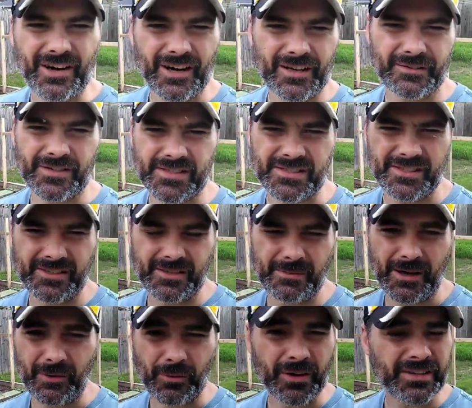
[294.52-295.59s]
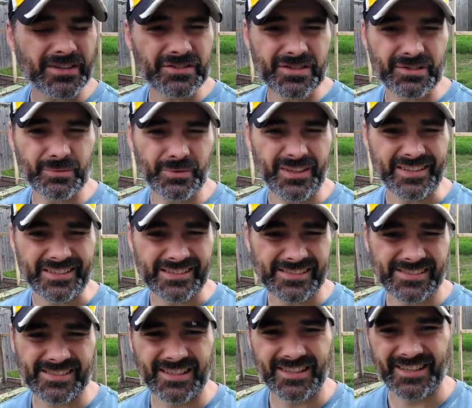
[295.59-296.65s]
harvest here in about one to two
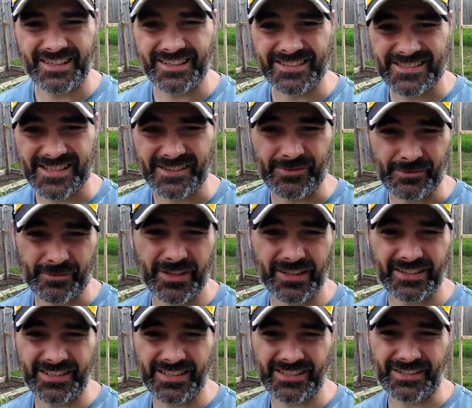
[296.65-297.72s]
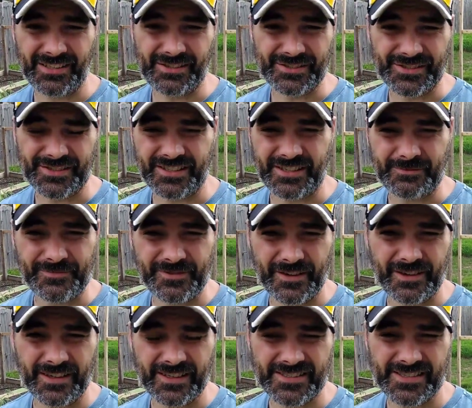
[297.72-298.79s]
weeks. It's getting really close and I'm
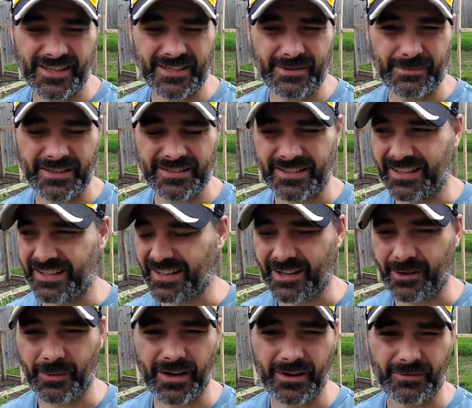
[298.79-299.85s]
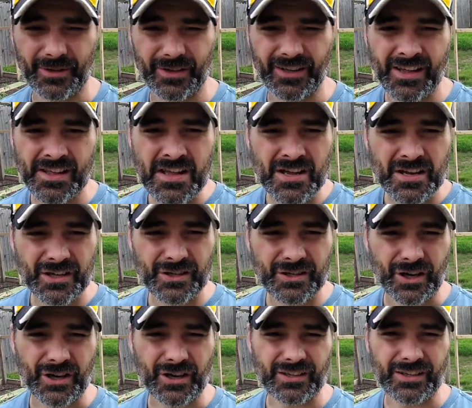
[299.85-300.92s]
very excited about that. However,
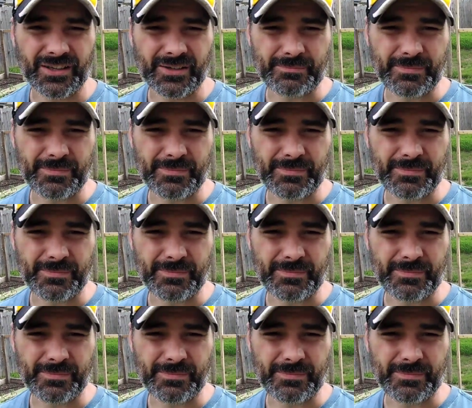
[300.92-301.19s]
garlic